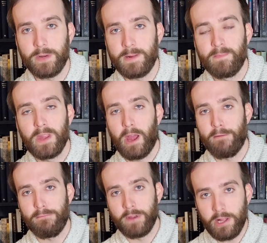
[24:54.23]
But
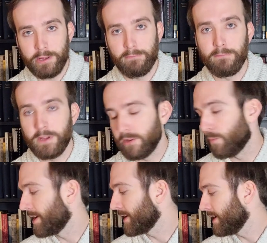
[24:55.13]
I really, really
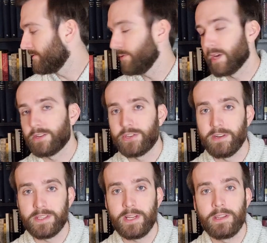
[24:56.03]
want to get to Jan
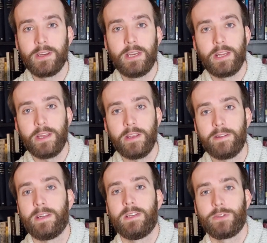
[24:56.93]
Kjærstad
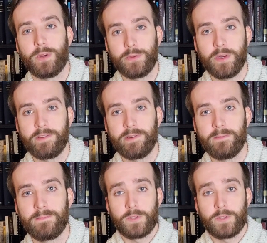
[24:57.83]
in twenty twenty-two.